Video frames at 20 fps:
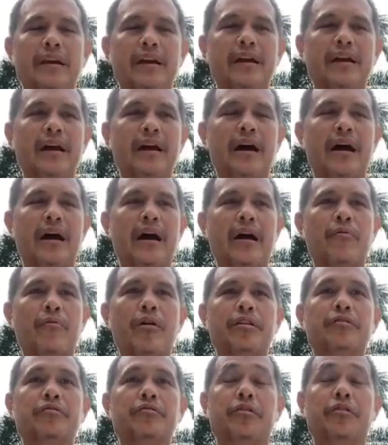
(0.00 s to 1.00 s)
I
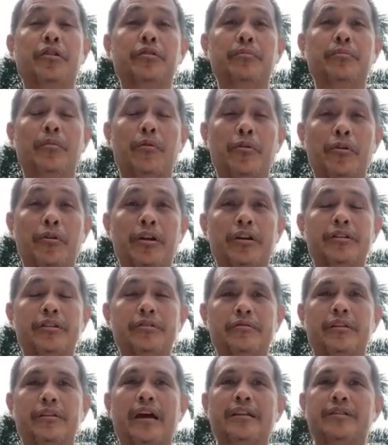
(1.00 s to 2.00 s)
wanted to learn more.
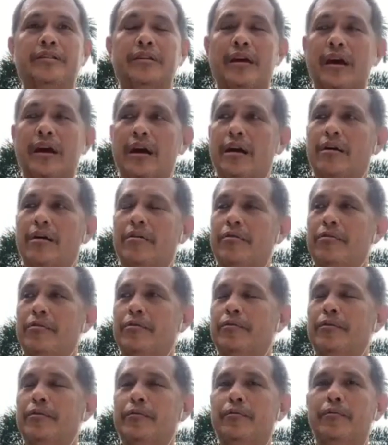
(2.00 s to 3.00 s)
So that's
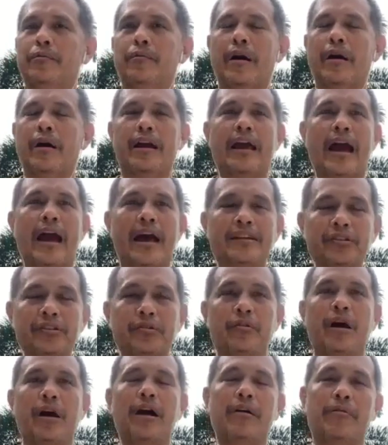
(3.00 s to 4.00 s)
how I asked
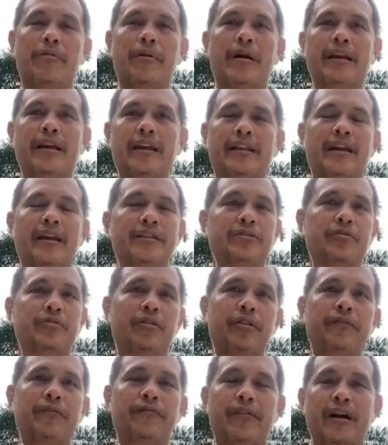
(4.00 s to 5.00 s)
you how I can get
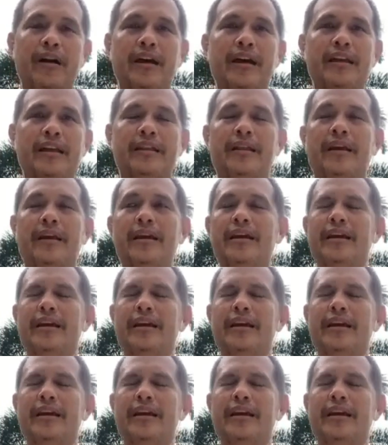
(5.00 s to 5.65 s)
certified.